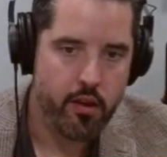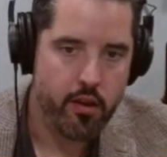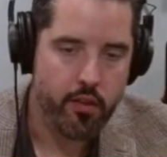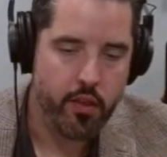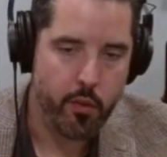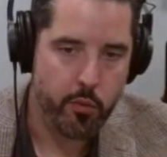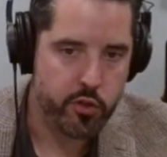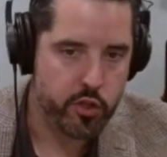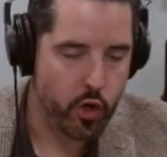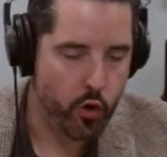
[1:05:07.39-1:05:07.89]

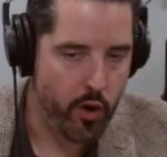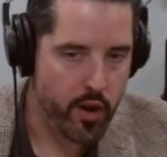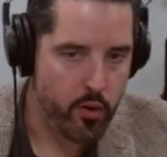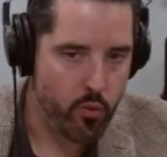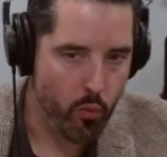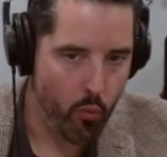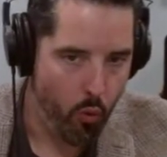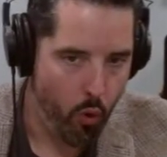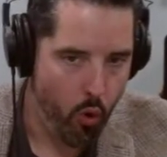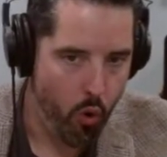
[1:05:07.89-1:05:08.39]
There was great
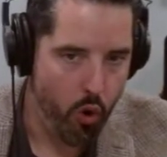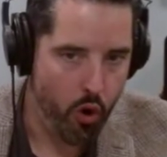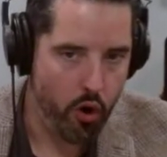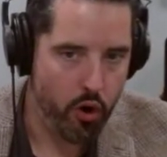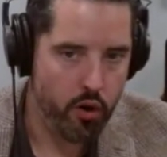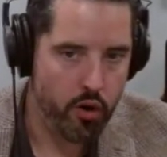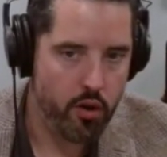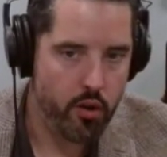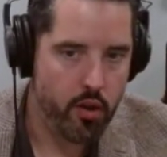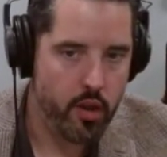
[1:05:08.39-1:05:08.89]

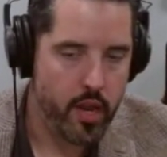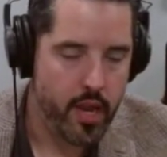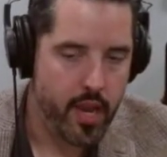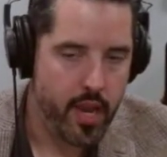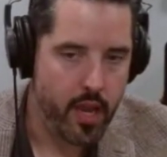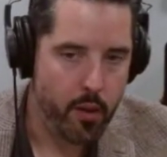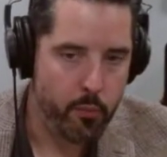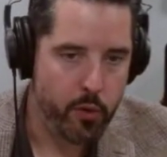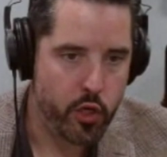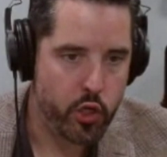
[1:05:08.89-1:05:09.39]
war,
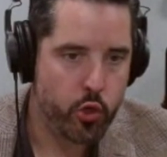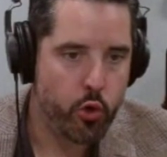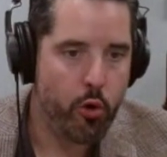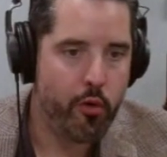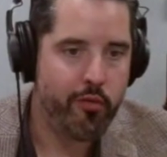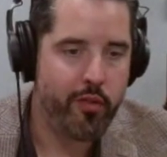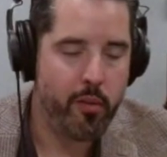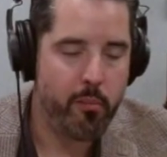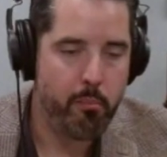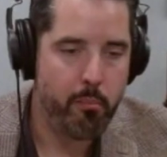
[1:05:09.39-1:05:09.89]
and we
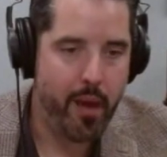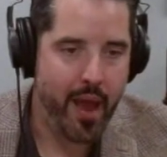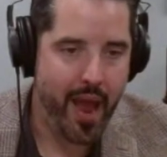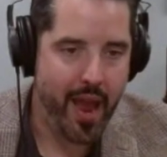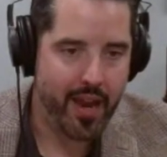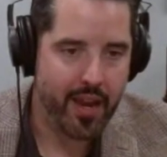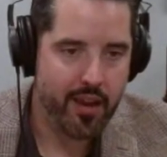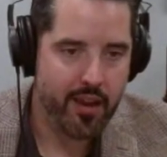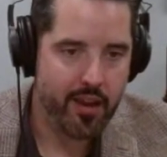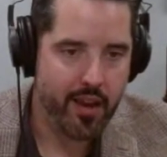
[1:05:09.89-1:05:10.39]
drove him
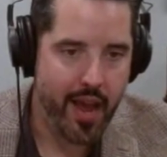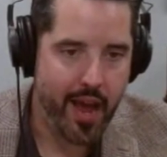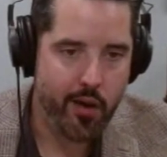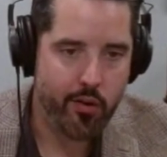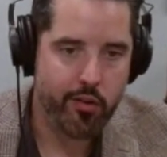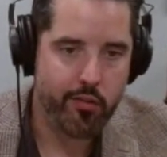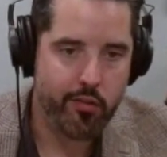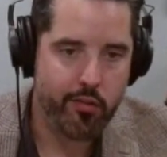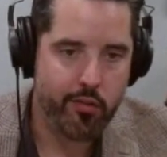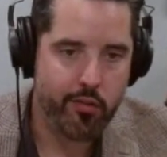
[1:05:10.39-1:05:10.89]
back
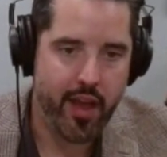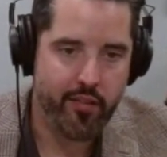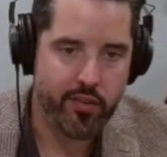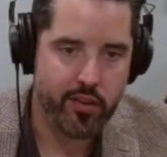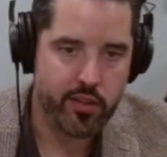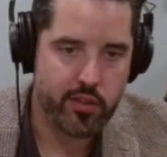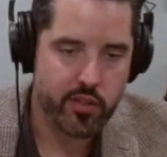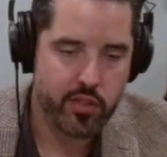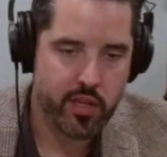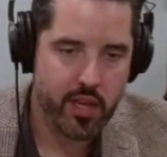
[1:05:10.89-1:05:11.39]
out of the
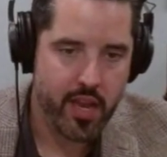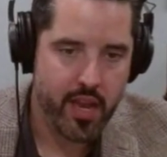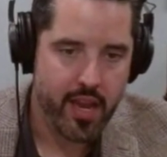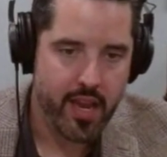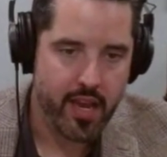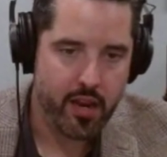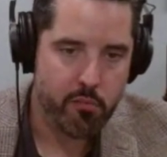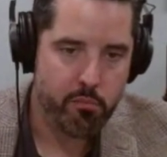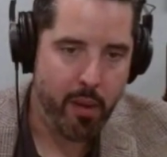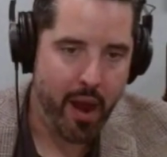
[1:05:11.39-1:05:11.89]

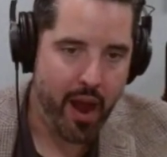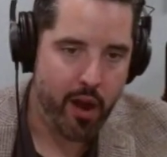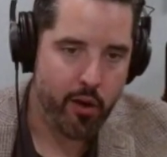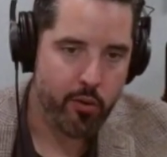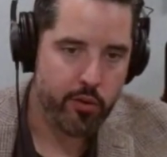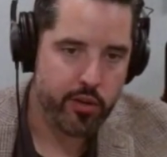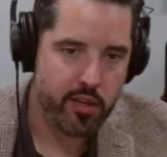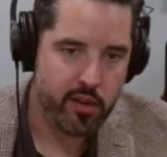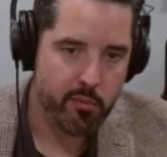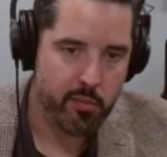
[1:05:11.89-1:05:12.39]
heavens and
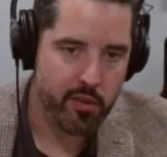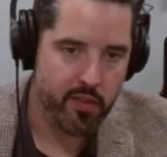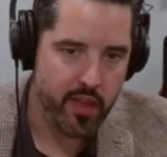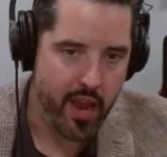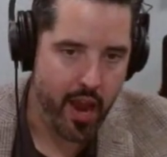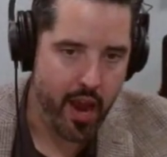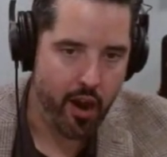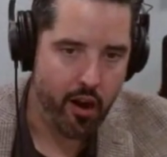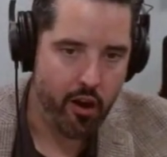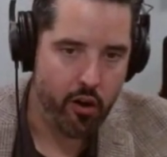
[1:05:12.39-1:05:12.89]
bound him
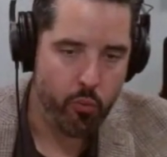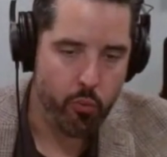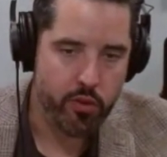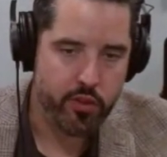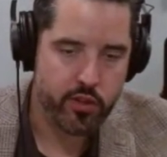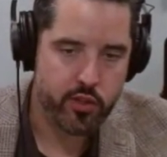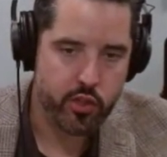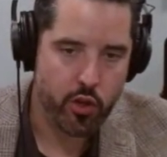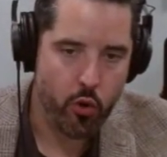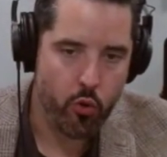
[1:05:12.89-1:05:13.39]
in the air
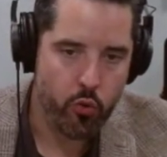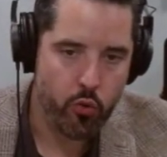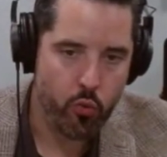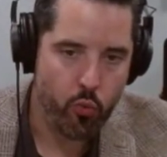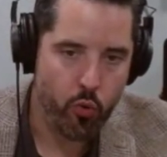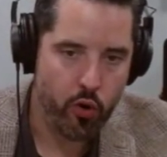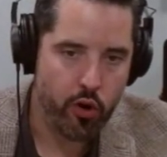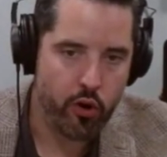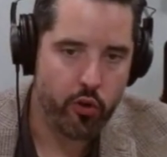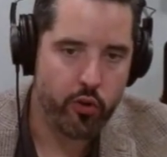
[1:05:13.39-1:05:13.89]
with his
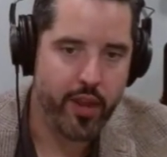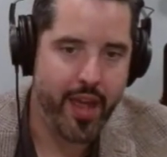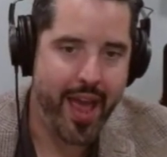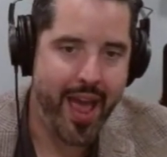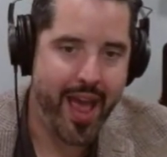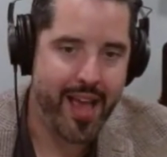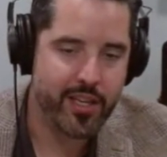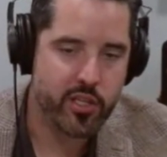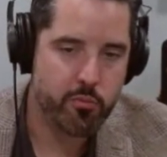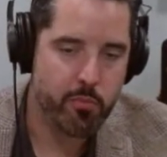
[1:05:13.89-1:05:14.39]
own world,
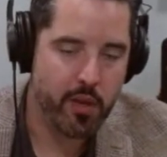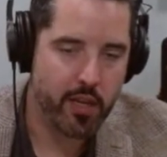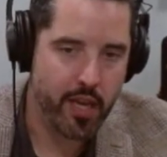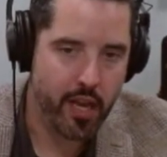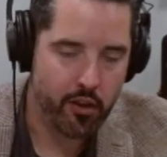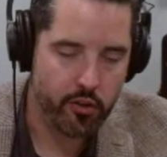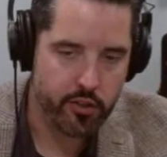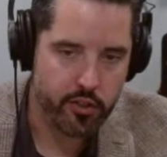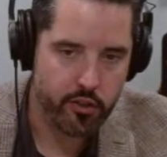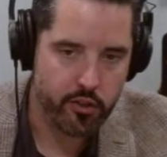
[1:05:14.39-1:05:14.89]
as
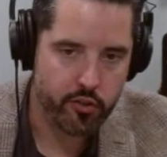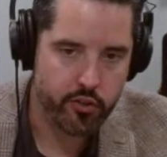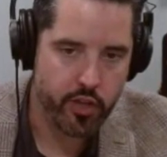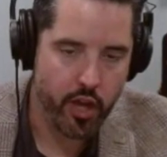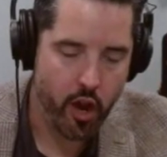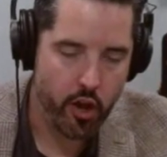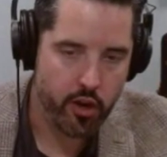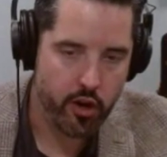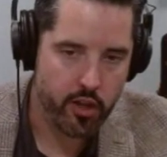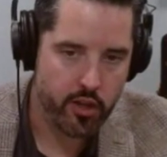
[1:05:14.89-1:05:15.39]
Maleldil
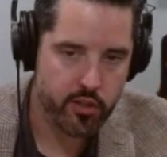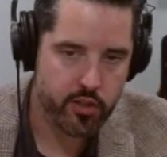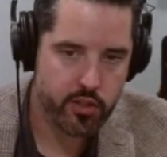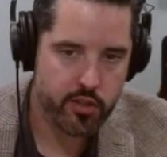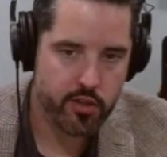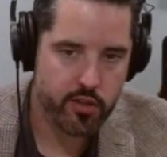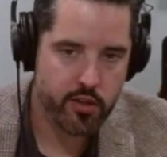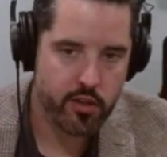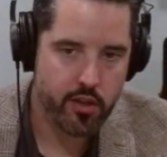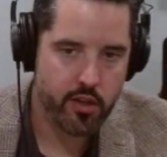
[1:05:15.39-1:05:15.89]
taught
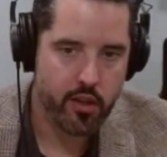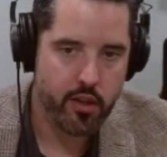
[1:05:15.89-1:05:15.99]
us.